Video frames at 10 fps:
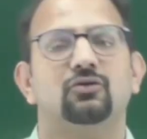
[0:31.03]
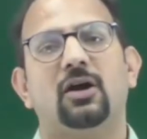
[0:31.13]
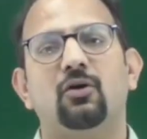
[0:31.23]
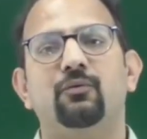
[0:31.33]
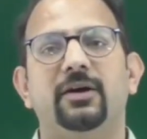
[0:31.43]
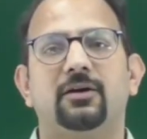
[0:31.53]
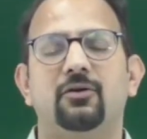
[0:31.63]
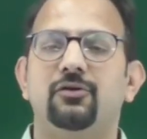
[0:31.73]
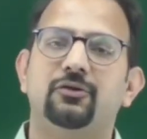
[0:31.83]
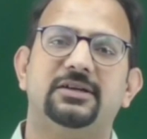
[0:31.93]
now we are
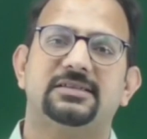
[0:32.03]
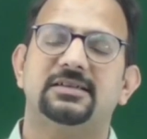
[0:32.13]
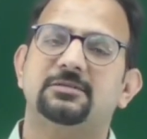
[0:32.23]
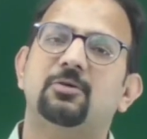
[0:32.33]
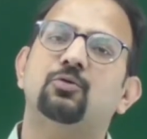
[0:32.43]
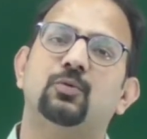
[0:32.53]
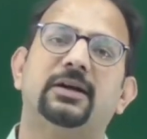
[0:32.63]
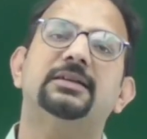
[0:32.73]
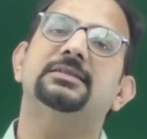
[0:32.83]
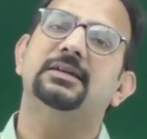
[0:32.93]
going to discuss about what
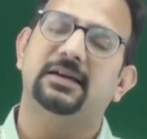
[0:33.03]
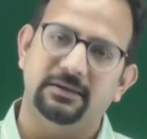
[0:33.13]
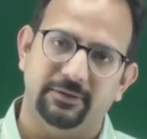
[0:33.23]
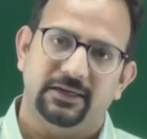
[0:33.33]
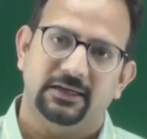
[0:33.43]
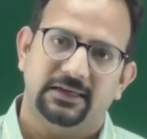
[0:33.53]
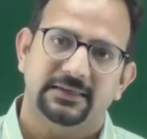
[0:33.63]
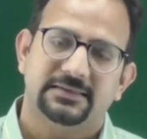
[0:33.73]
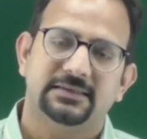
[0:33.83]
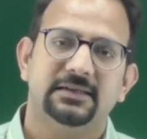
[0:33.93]
is criminal
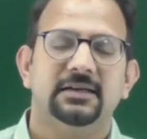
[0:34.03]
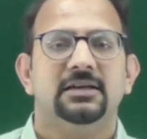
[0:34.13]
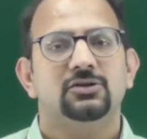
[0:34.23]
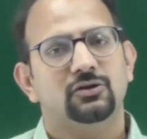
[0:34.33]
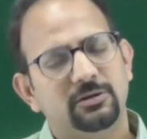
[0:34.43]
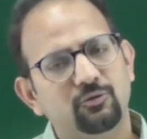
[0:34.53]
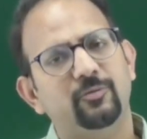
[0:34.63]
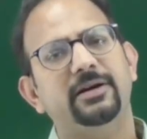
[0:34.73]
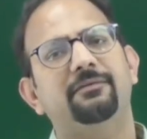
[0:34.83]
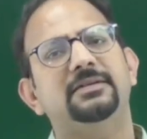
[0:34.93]
case. So the
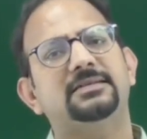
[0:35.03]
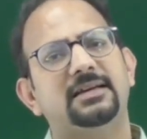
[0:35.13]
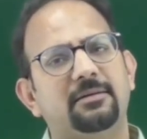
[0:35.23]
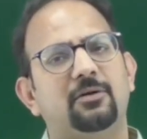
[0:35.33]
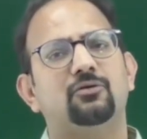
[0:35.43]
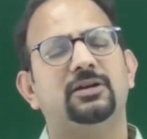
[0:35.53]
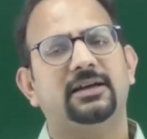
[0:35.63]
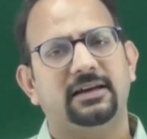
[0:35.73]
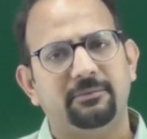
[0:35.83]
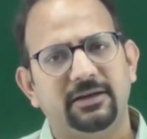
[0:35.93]
moment we say about the
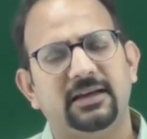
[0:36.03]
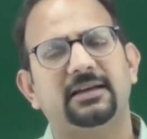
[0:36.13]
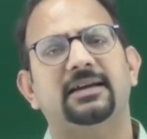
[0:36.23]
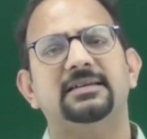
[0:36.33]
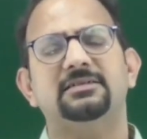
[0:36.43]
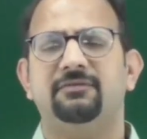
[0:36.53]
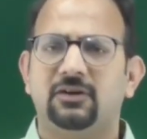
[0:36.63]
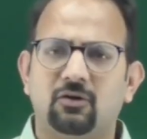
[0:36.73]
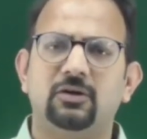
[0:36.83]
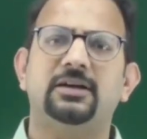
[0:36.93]
criminal case, we
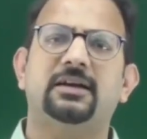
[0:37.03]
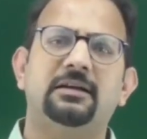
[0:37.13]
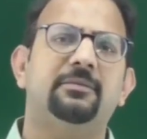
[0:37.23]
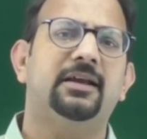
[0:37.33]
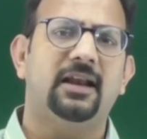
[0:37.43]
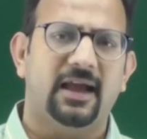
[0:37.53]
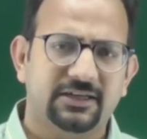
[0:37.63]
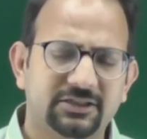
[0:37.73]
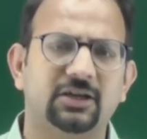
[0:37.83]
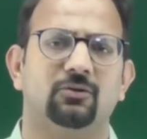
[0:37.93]
call it criminal
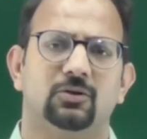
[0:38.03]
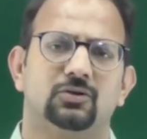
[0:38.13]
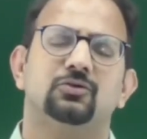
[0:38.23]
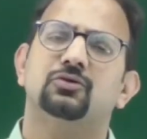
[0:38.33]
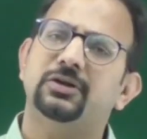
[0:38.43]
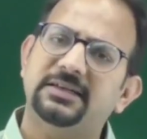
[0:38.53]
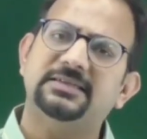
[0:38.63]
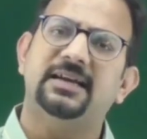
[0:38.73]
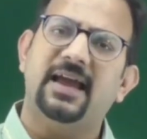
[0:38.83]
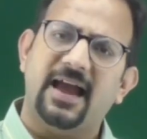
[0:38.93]
action also. So it is
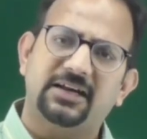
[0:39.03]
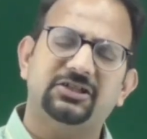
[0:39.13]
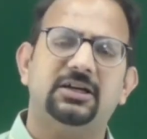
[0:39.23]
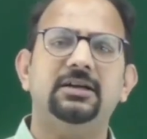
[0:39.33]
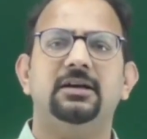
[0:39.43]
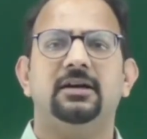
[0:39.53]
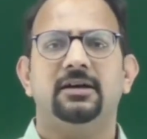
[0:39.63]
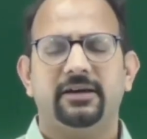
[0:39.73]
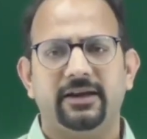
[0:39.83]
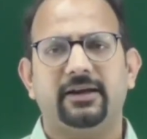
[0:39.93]
an action
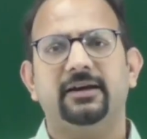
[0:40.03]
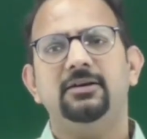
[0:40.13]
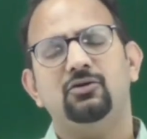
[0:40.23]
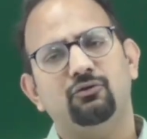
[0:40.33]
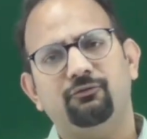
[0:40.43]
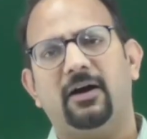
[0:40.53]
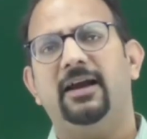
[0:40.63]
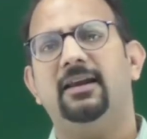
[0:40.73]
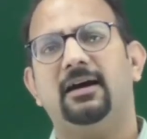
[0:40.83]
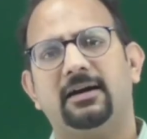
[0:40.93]
taken to
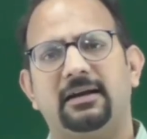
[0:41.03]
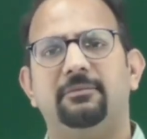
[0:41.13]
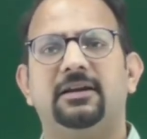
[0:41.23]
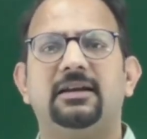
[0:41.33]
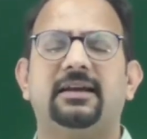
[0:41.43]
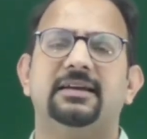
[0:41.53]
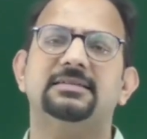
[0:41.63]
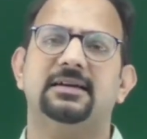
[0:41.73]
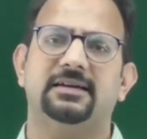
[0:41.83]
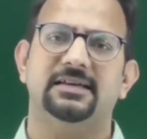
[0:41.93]
file a criminal
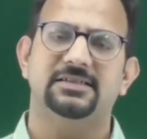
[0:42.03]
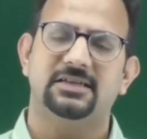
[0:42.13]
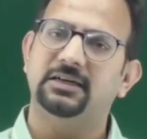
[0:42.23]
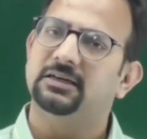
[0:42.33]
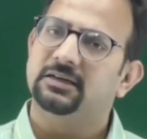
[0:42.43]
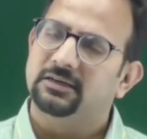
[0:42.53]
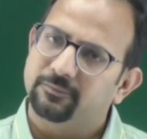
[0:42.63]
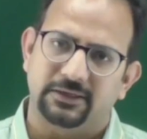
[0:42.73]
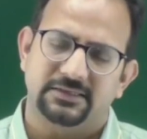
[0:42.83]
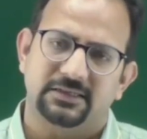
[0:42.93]
case against a
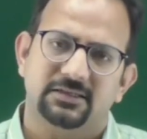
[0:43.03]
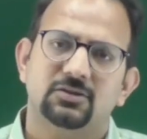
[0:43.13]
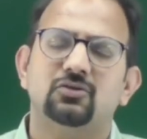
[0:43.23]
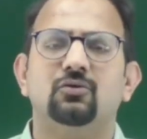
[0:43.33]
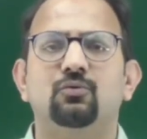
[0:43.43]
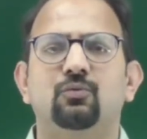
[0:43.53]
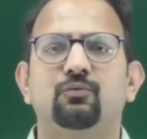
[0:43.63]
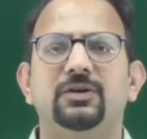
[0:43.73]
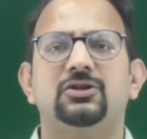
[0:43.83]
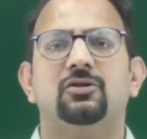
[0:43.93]
person. So
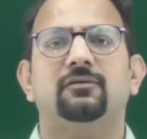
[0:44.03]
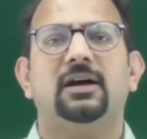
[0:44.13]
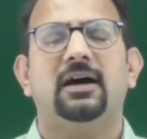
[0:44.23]
which of the